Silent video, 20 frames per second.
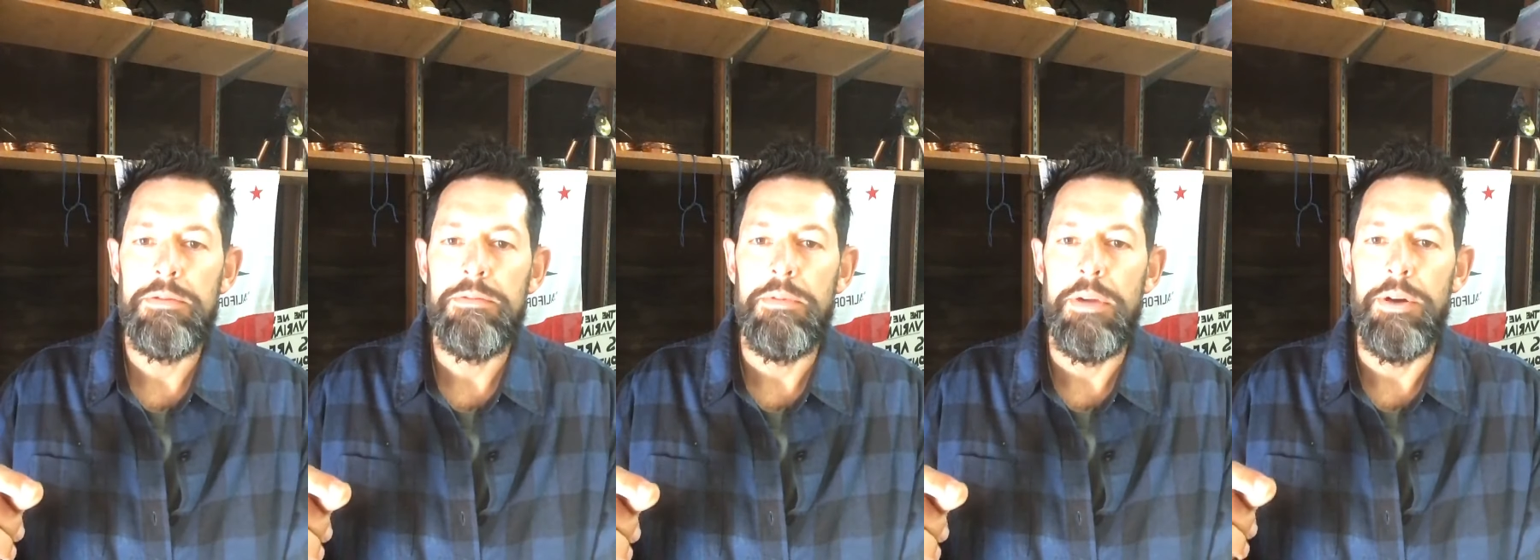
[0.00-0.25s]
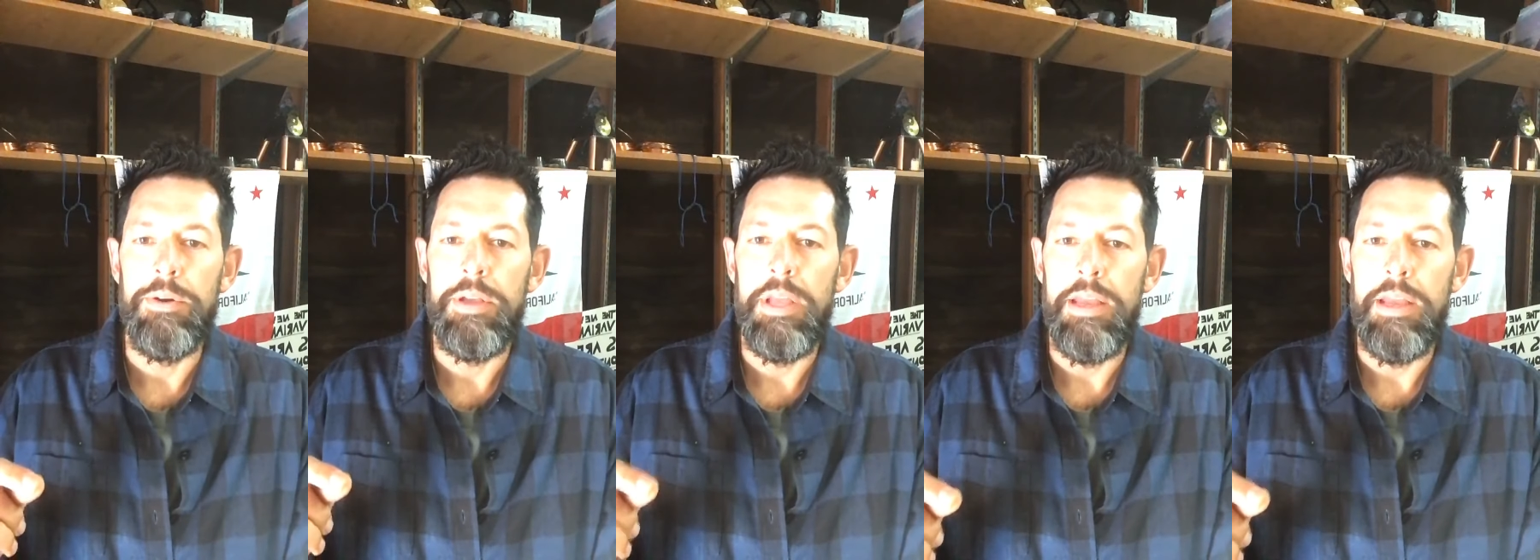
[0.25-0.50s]

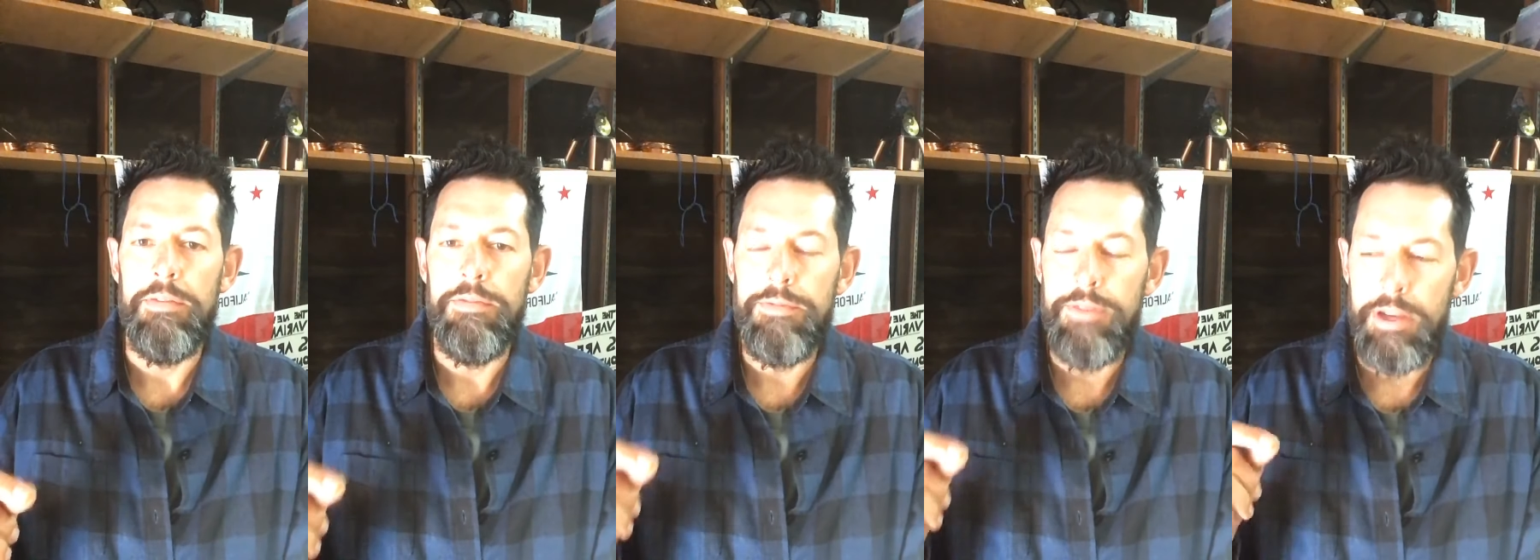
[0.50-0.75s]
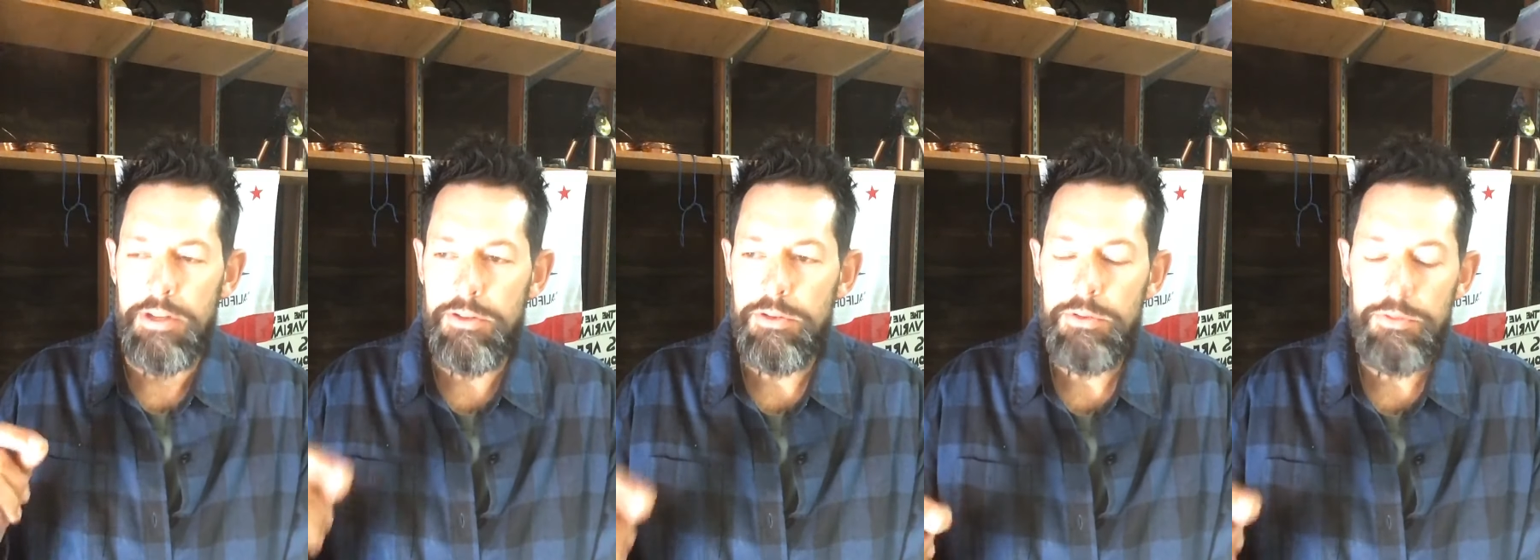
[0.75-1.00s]
Okay,
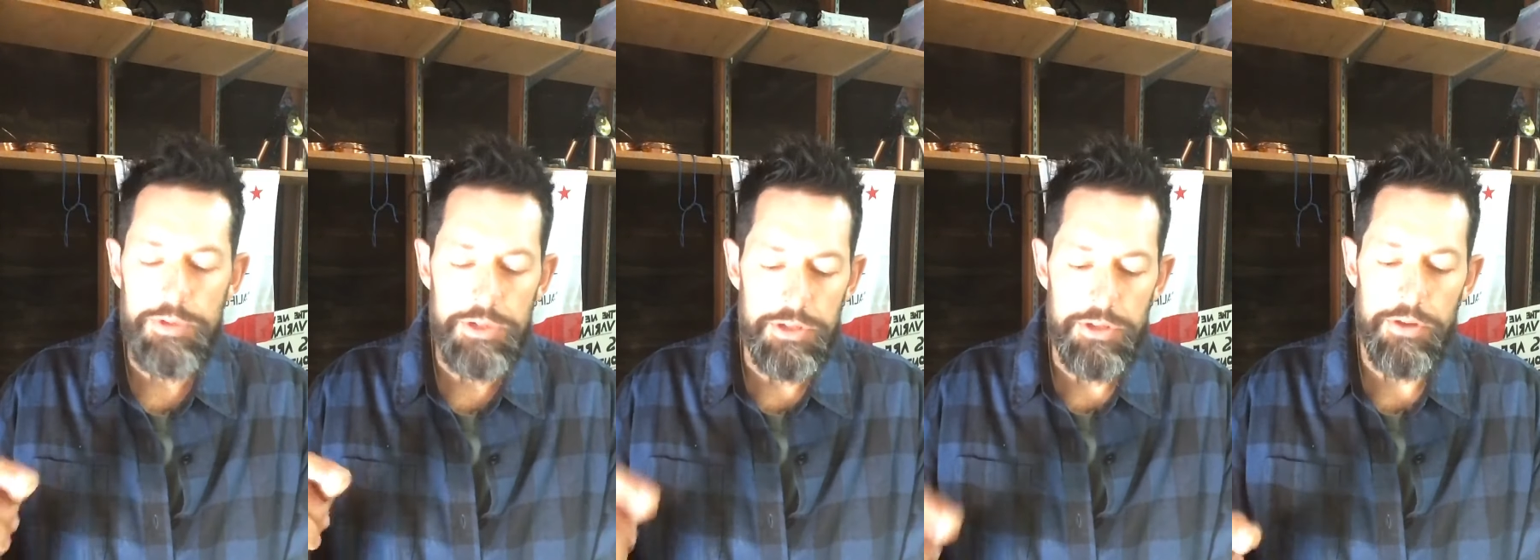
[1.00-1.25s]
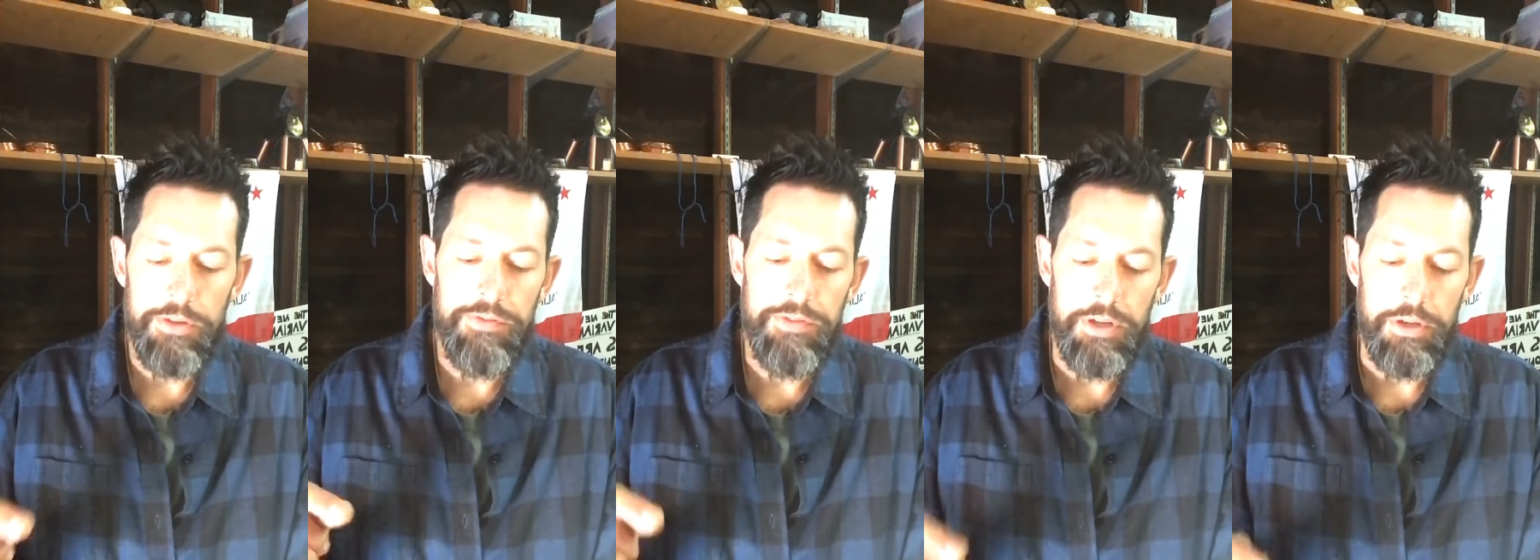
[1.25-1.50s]
Federal
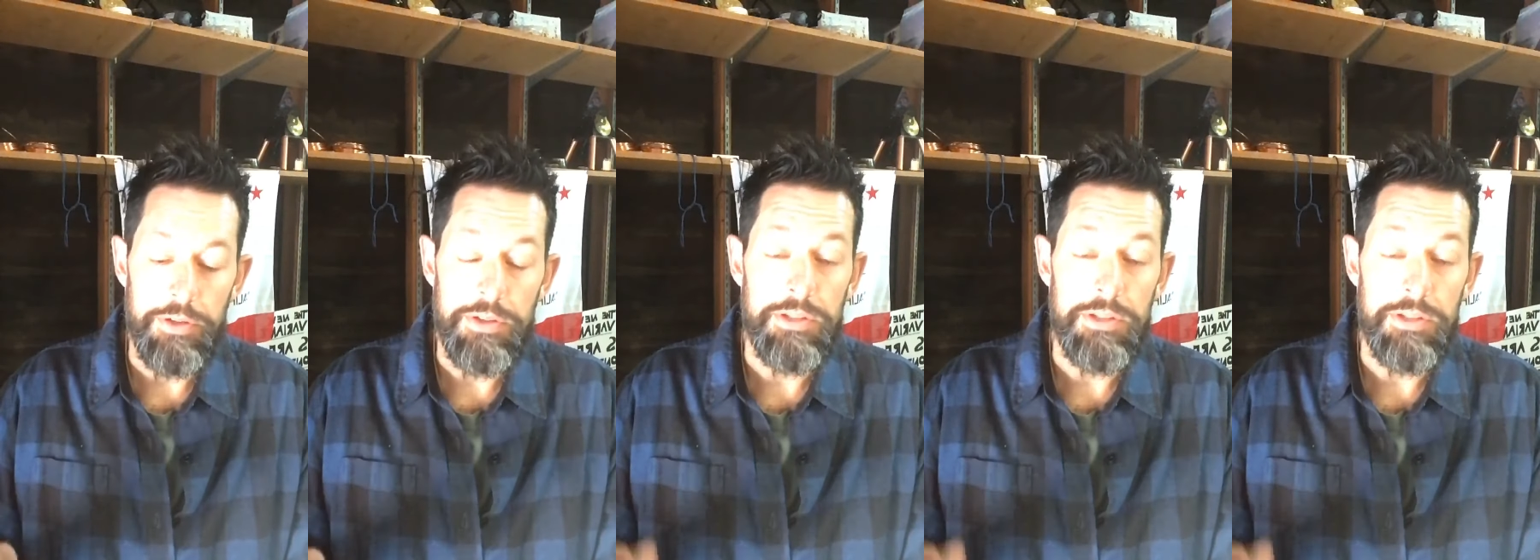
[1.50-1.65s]
Reserve notes.